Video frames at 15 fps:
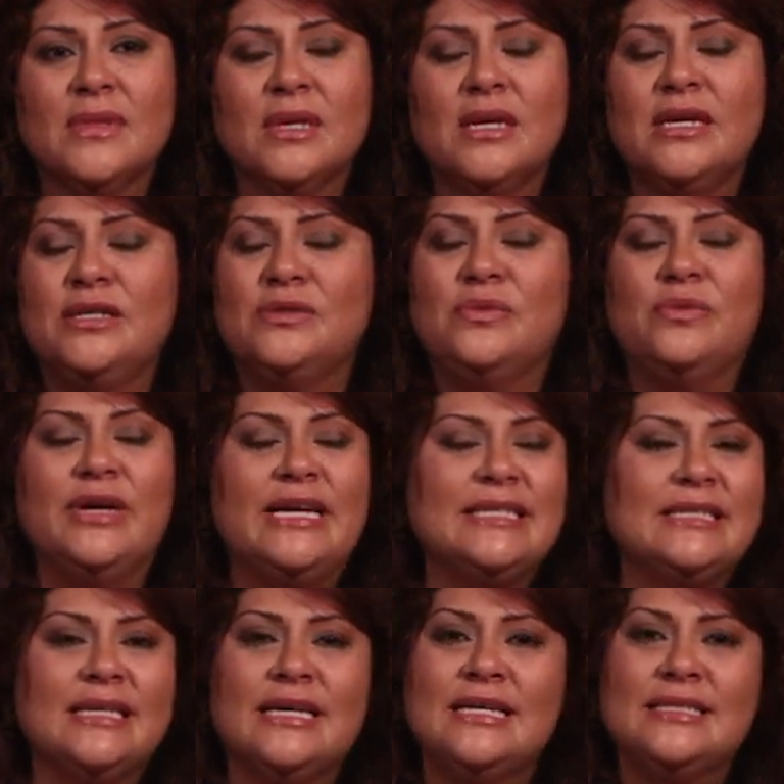He's
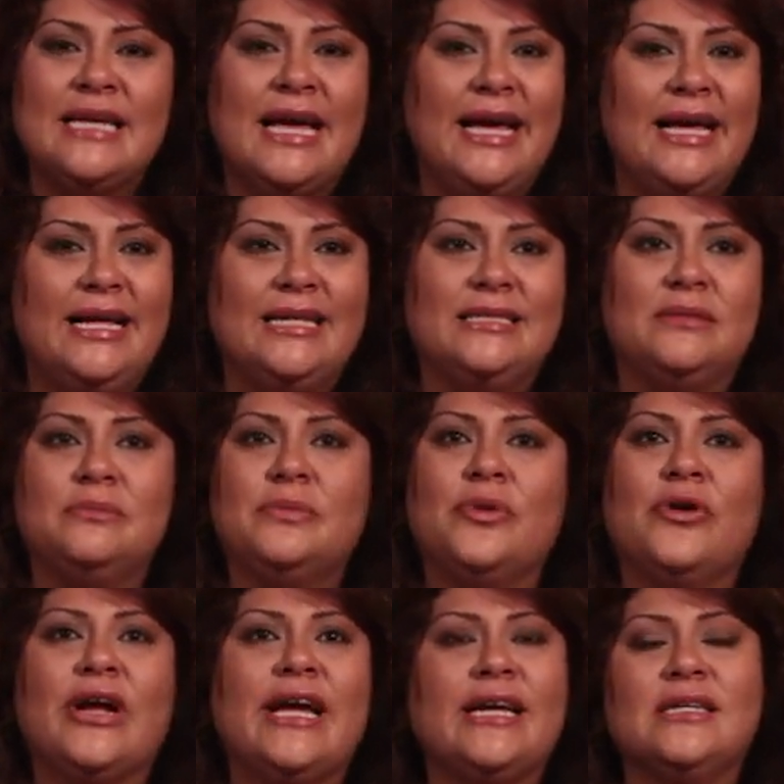raising his hands and
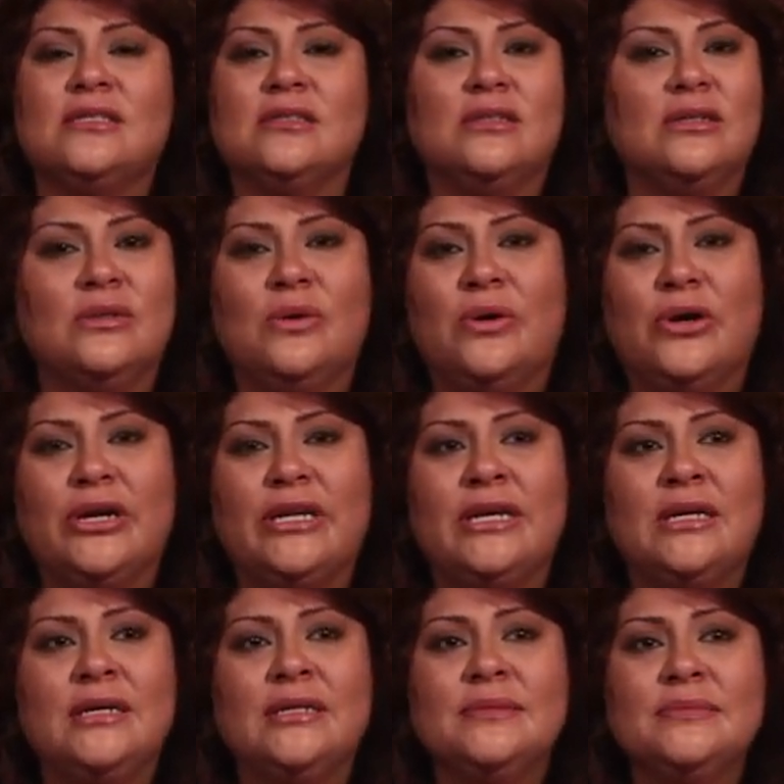praying to the Lord
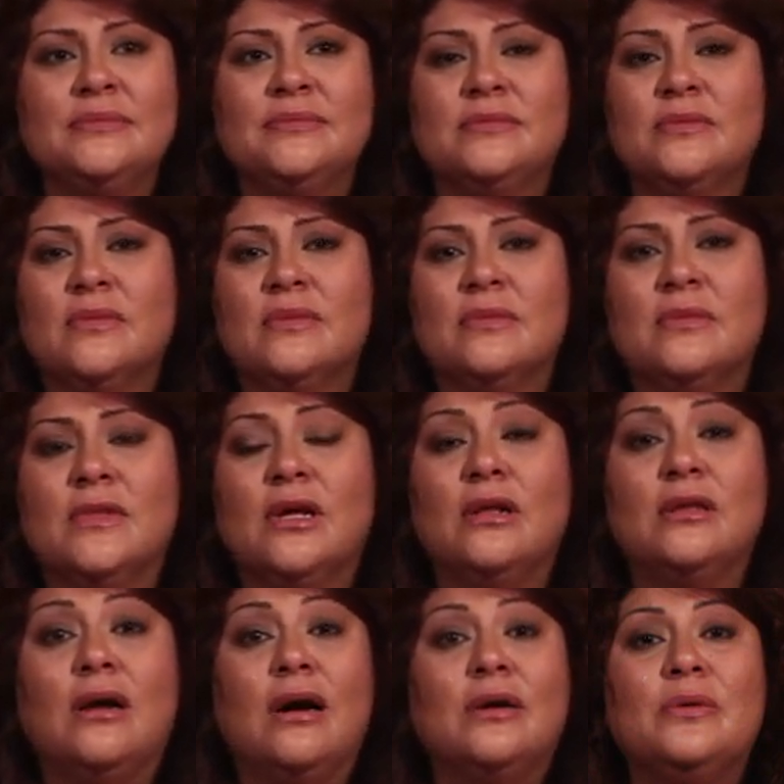
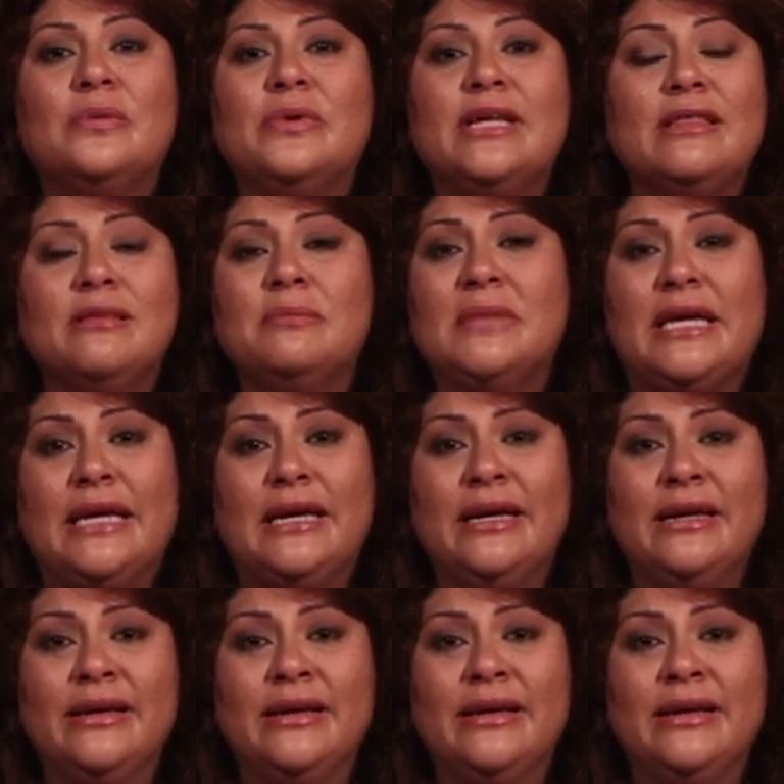along with me.